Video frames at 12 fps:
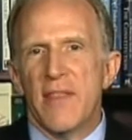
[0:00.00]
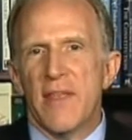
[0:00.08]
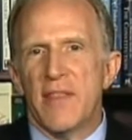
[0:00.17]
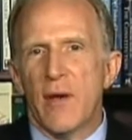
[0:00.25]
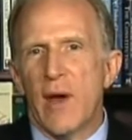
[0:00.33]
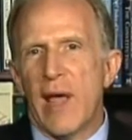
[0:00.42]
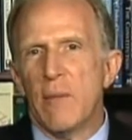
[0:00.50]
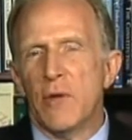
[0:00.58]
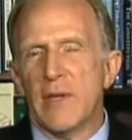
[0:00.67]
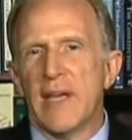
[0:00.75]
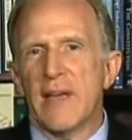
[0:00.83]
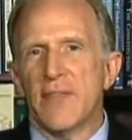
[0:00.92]
that they were able
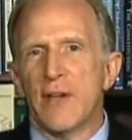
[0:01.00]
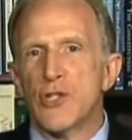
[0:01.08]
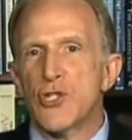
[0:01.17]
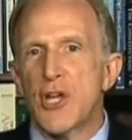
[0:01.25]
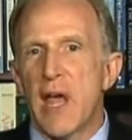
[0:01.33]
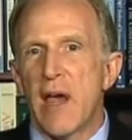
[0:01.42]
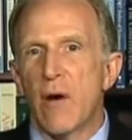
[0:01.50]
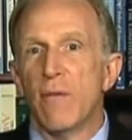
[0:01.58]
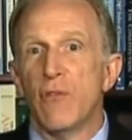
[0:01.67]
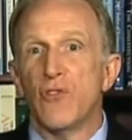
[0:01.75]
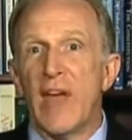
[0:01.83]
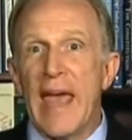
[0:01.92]
to get their share of this